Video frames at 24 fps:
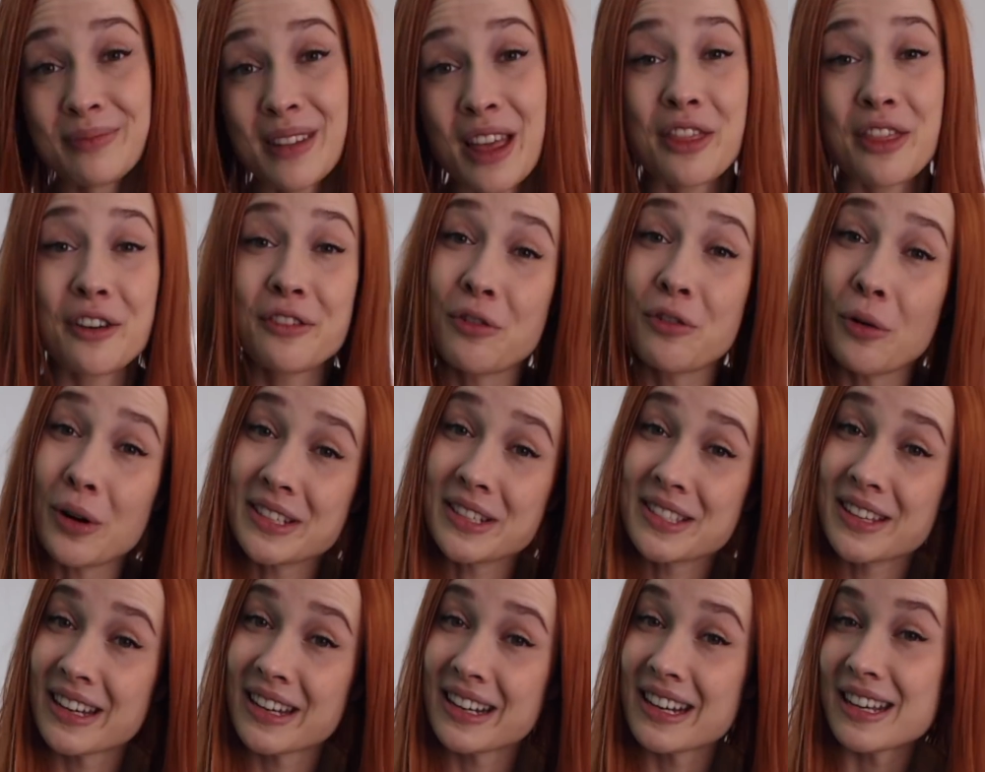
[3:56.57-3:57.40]
The
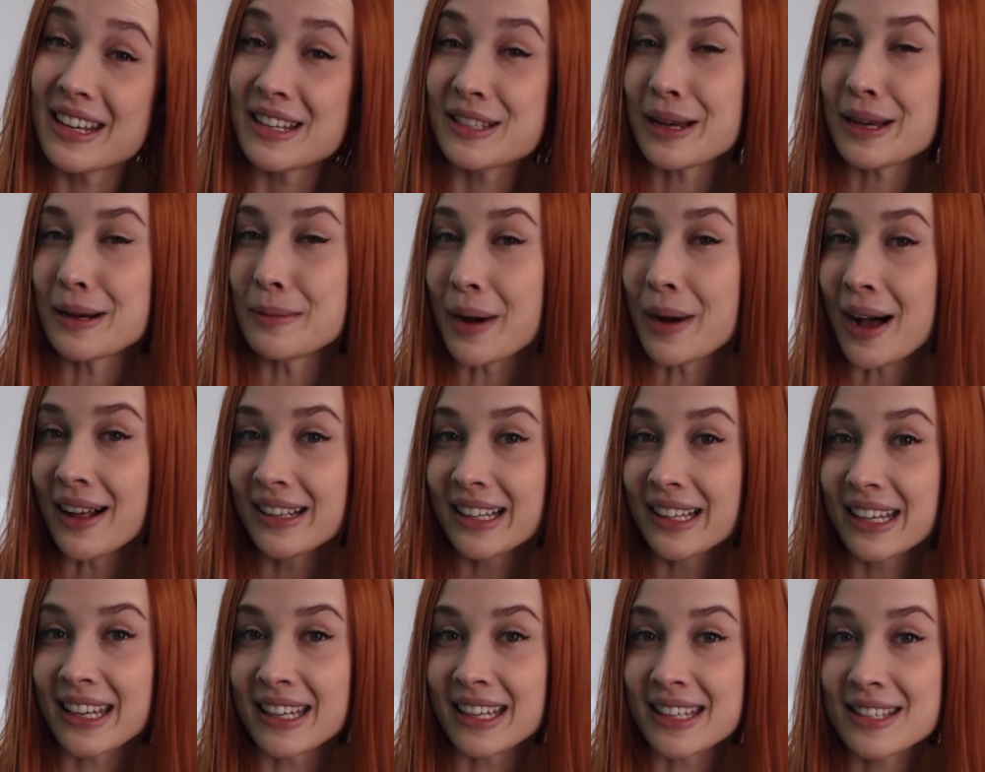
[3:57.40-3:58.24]
foreskin is
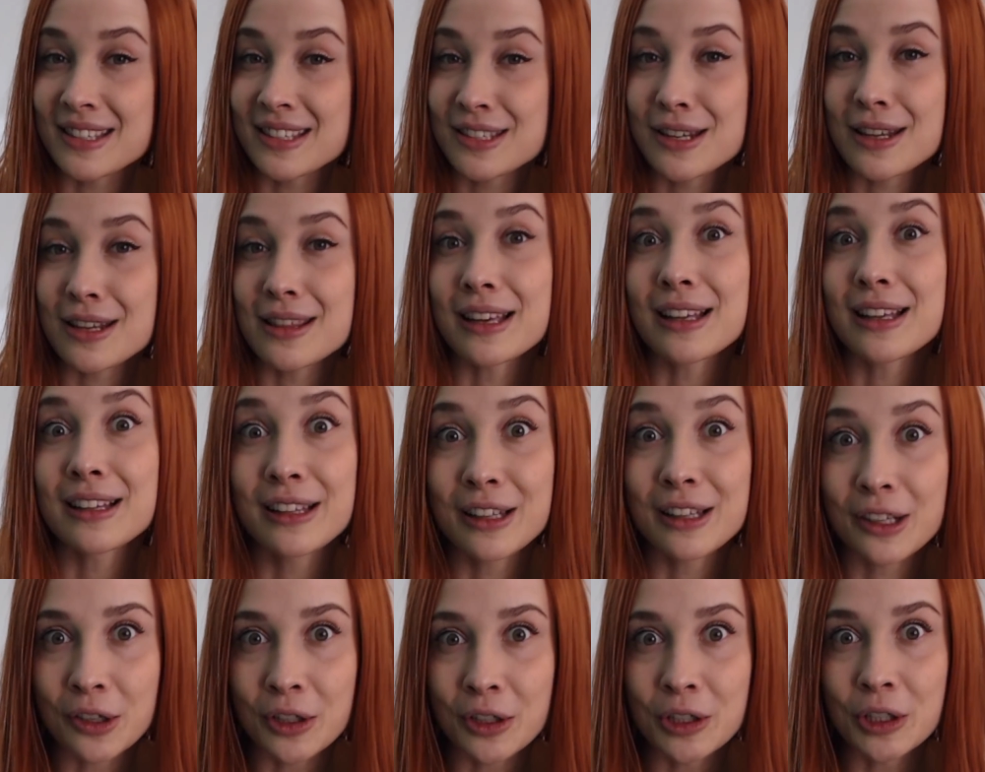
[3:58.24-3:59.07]
homologous to the
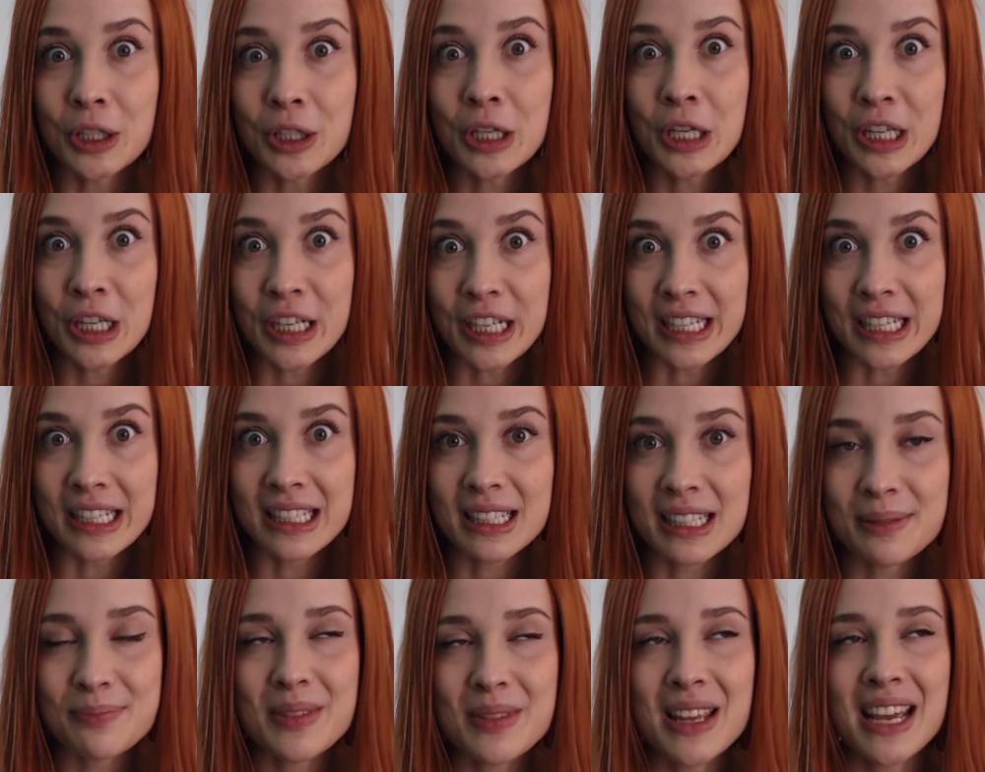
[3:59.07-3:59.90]
clitoral
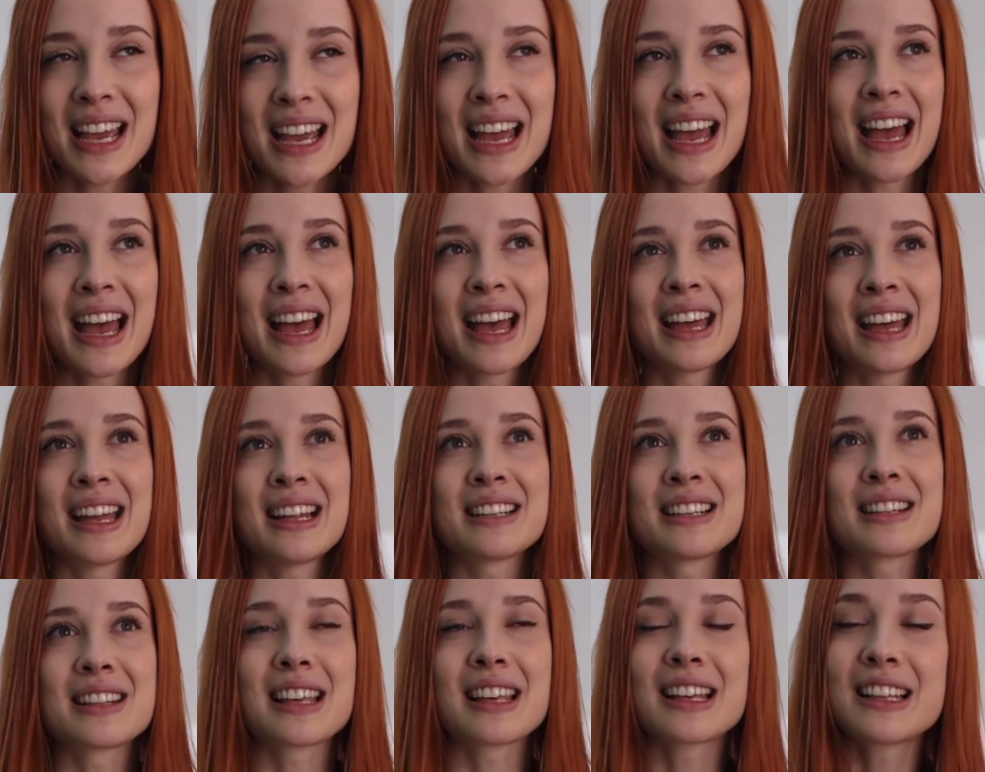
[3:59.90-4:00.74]
hood.
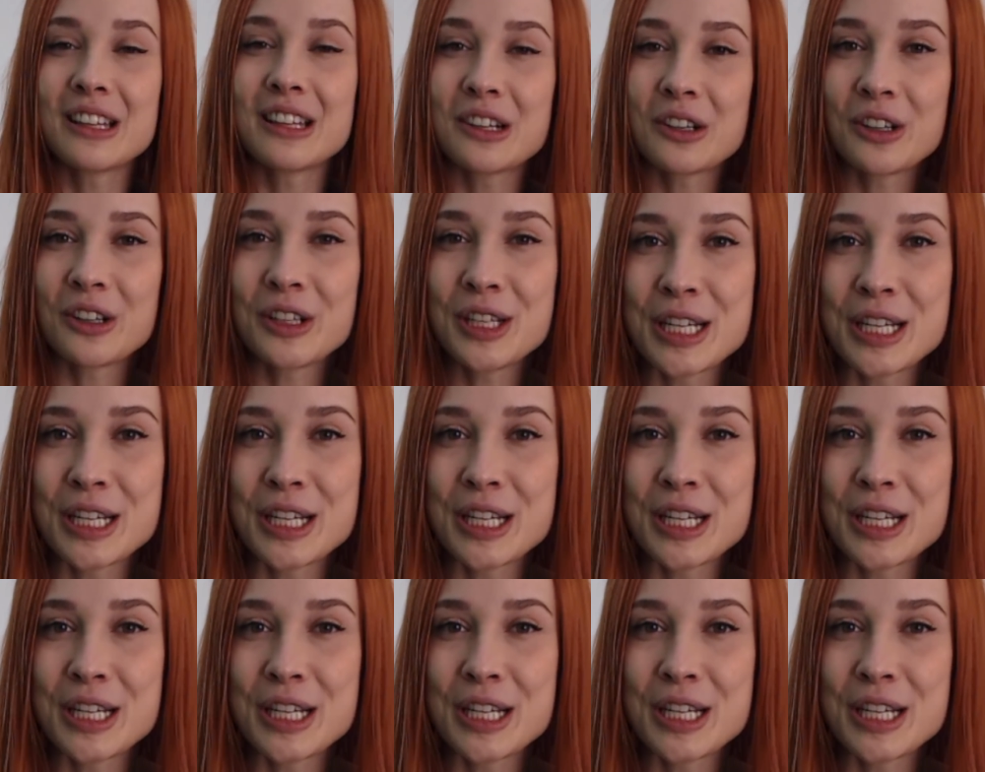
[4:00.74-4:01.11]
And the clitoral